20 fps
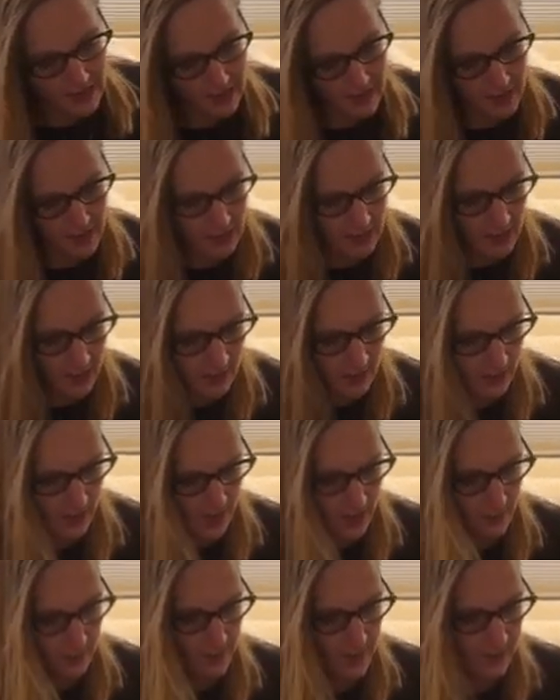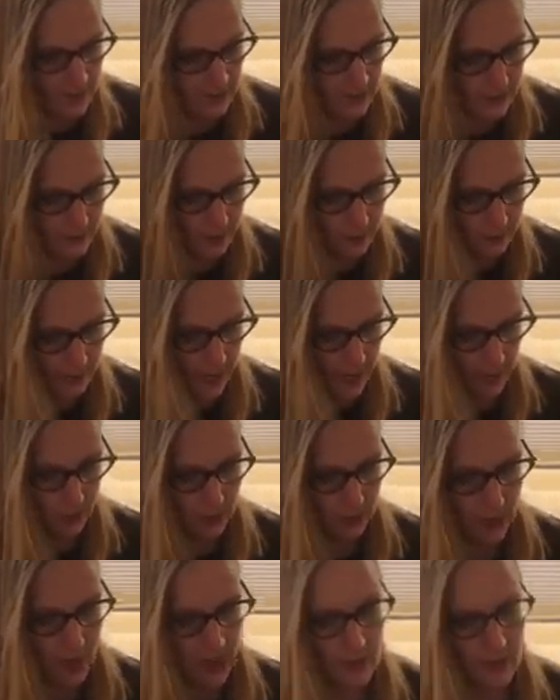And then a basic
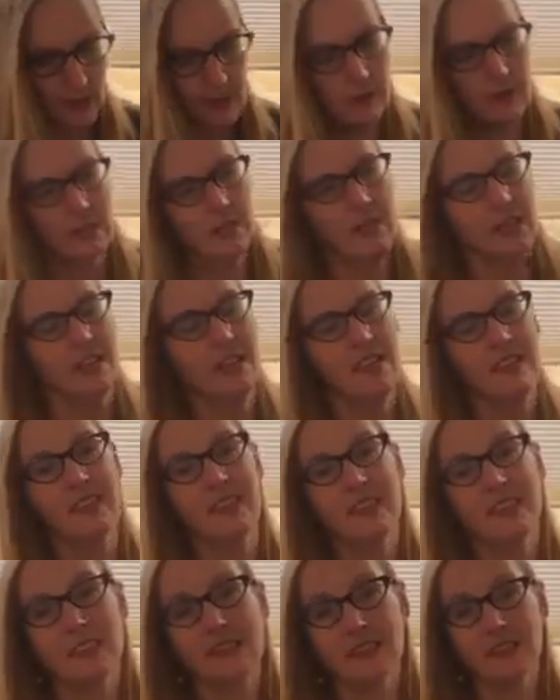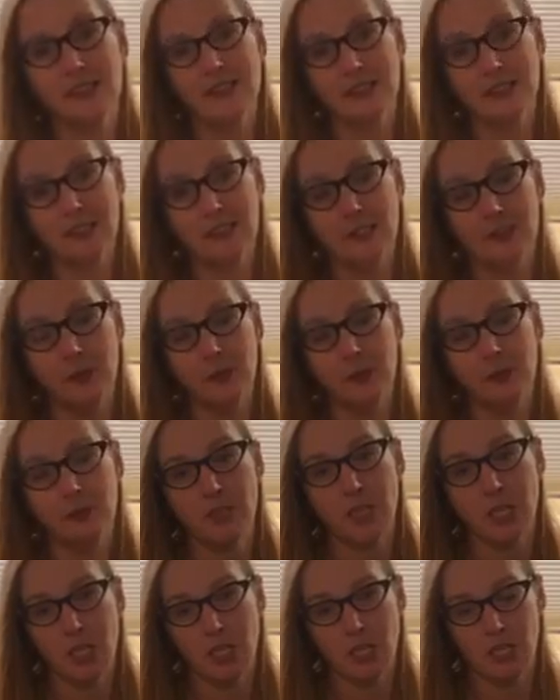black dress. This is
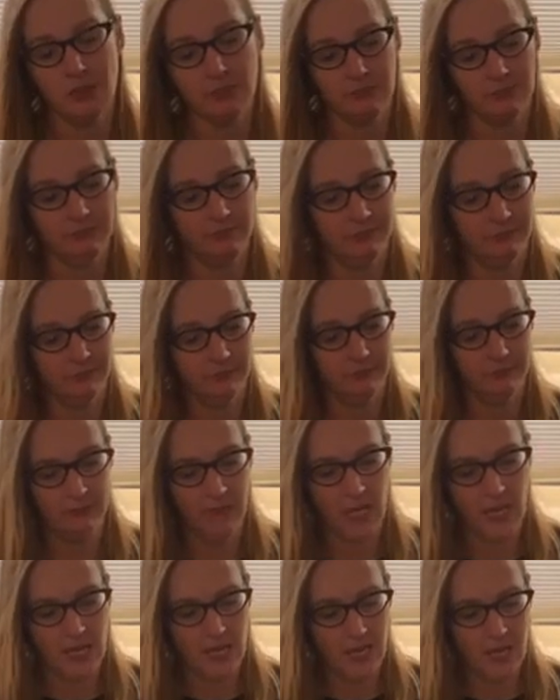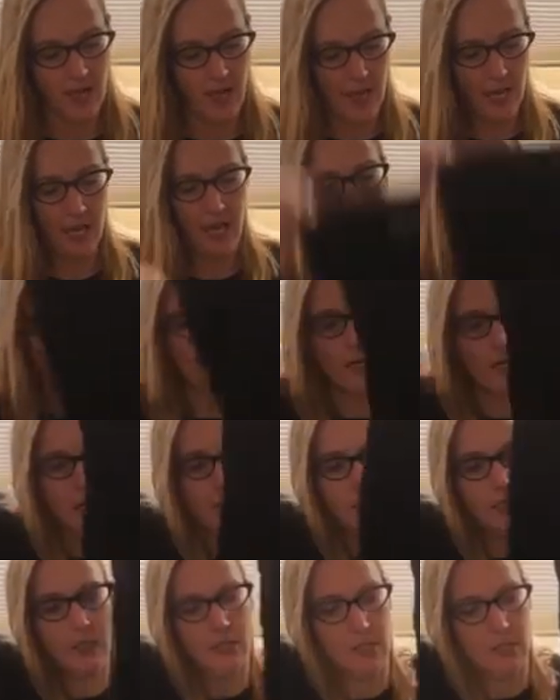from Target. I got it on
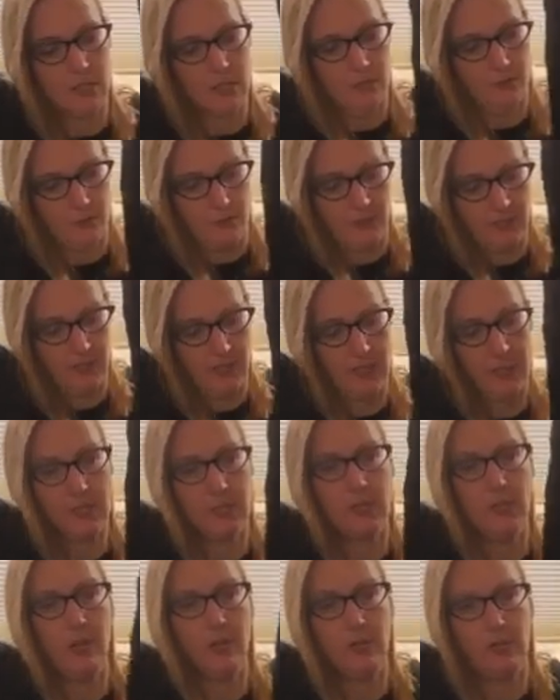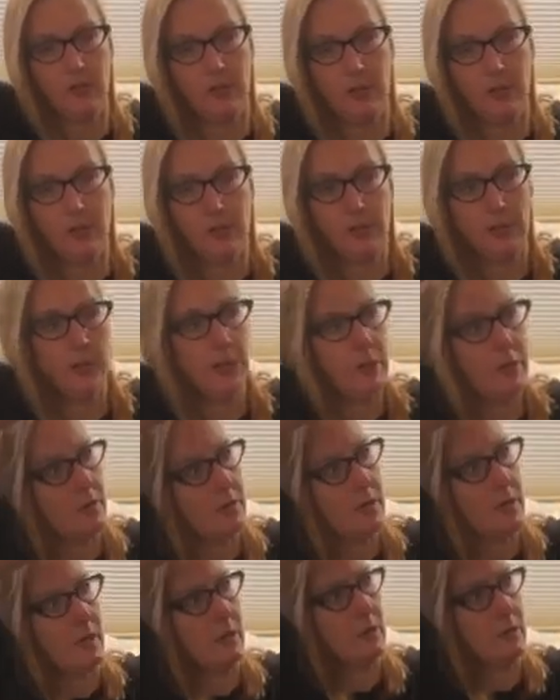clearance for
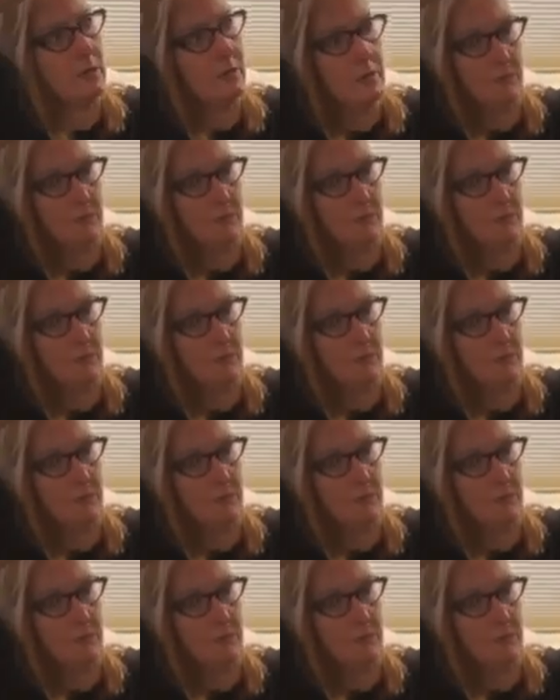$6.32.